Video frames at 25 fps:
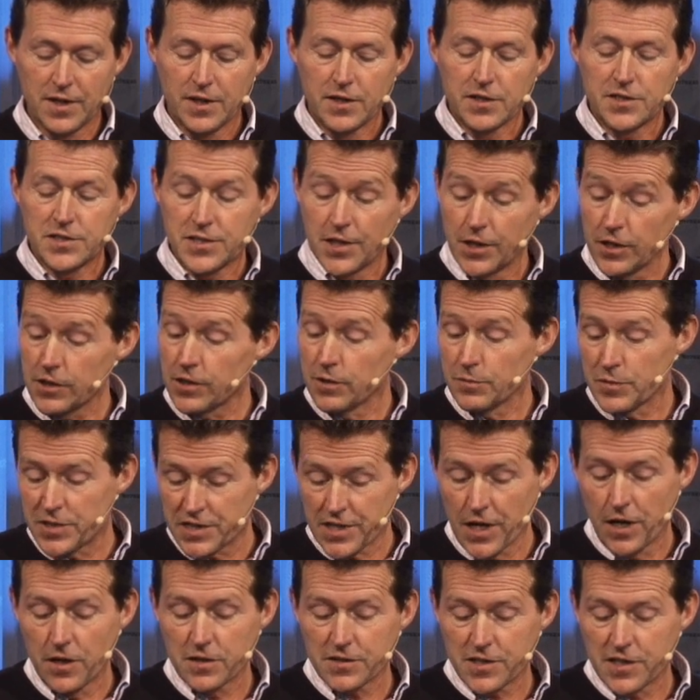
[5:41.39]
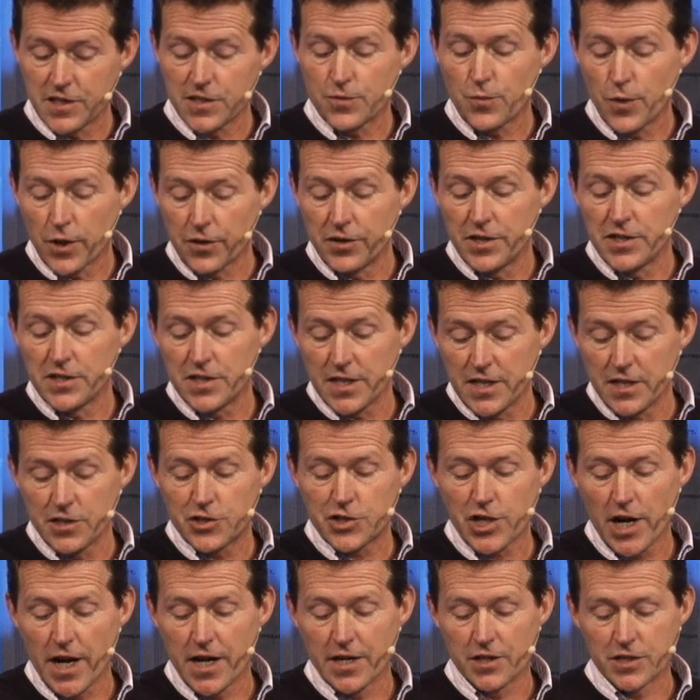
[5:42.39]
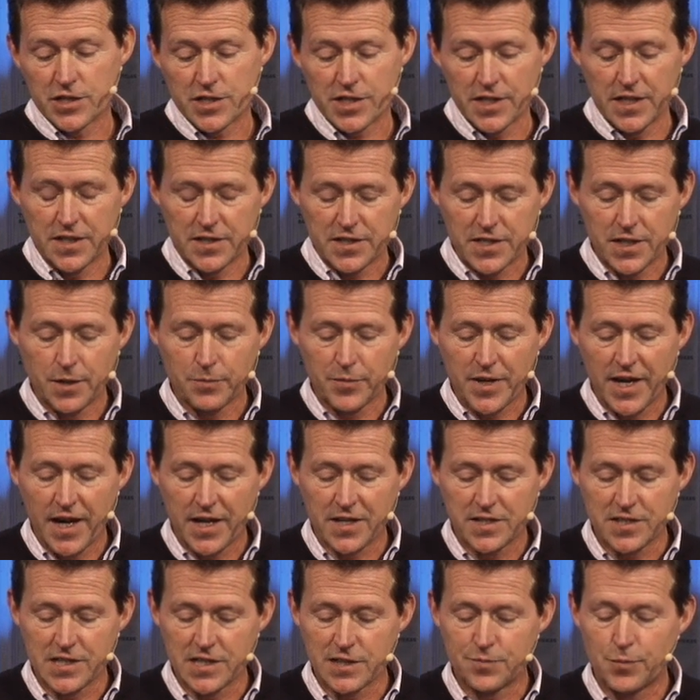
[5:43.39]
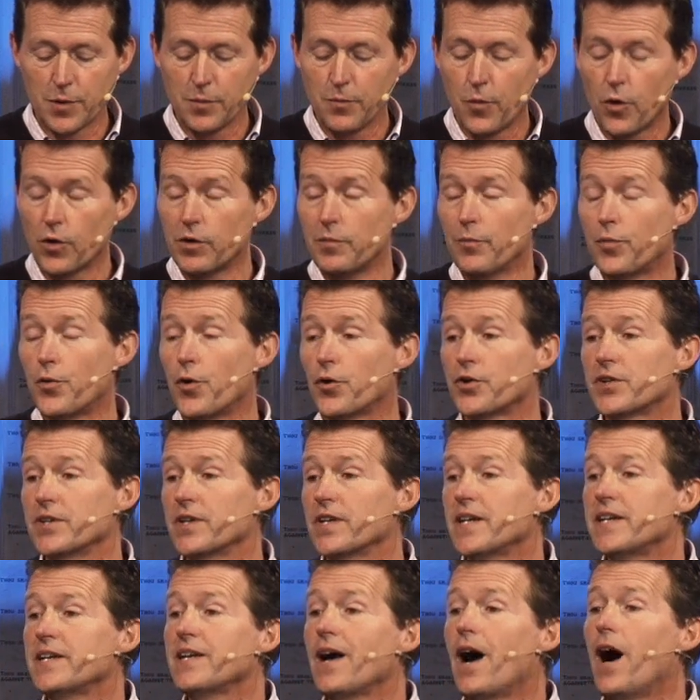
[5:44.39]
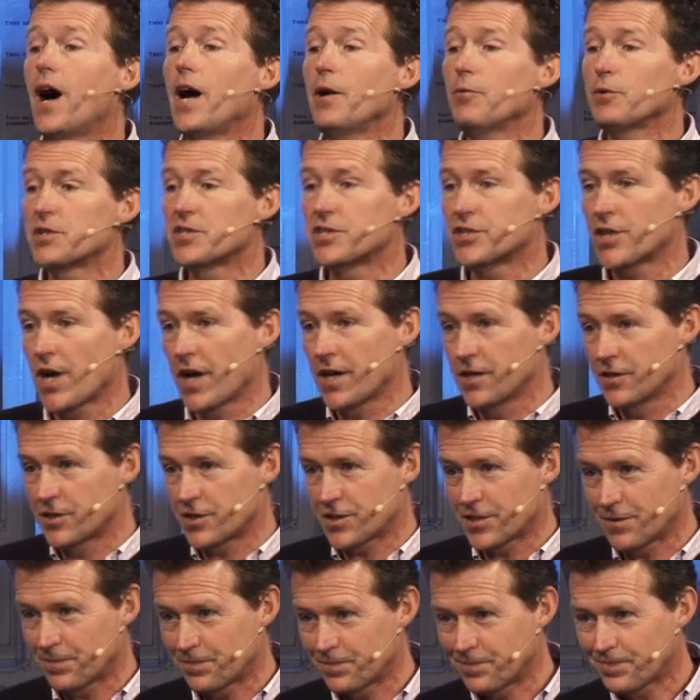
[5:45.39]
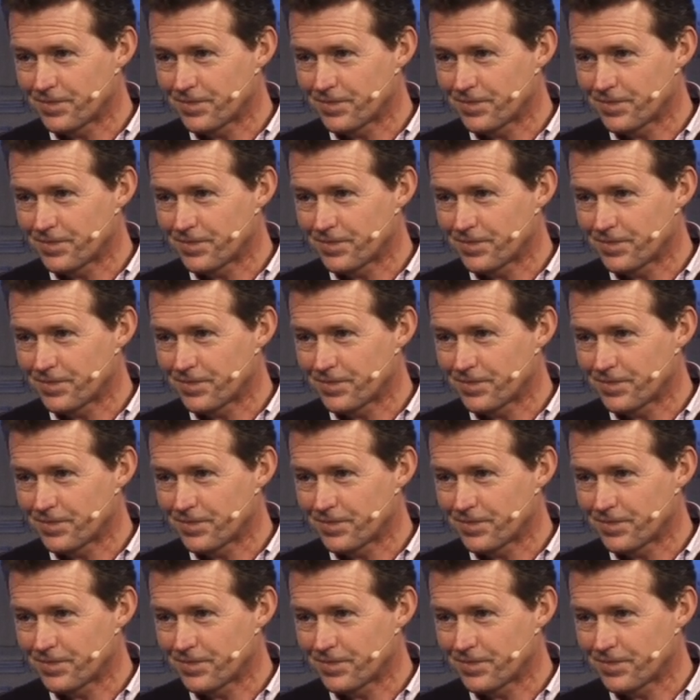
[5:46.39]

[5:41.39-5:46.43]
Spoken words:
Circumstances were indeed changed in some cases, but more importantly, I was changed.